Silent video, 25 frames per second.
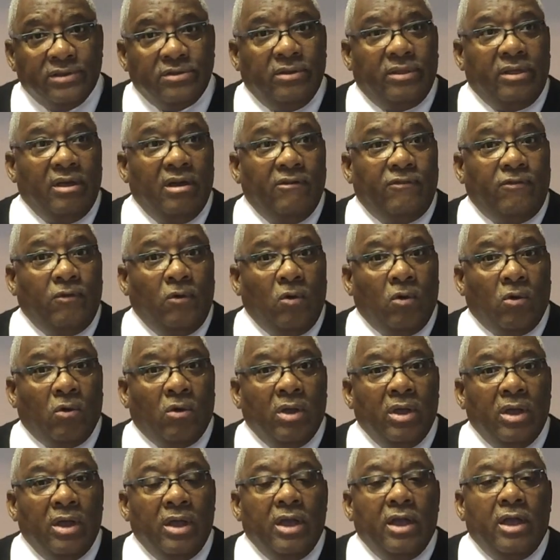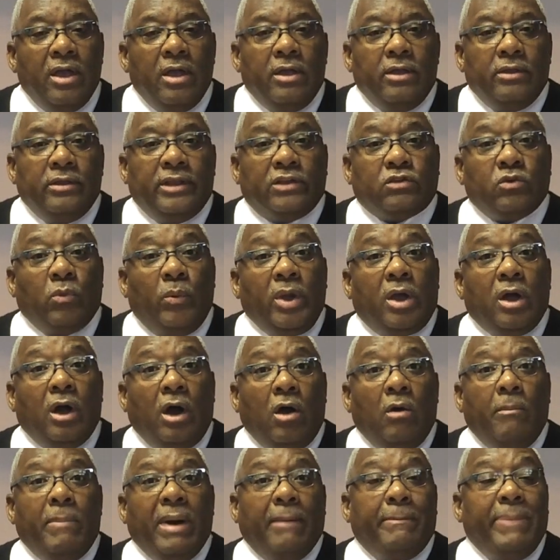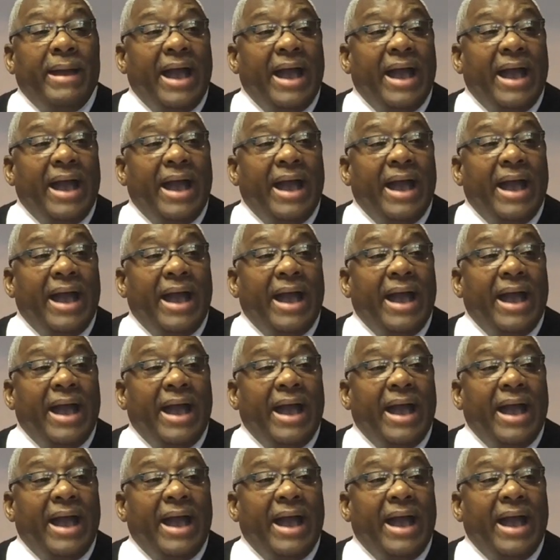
So therefore, that's what we call by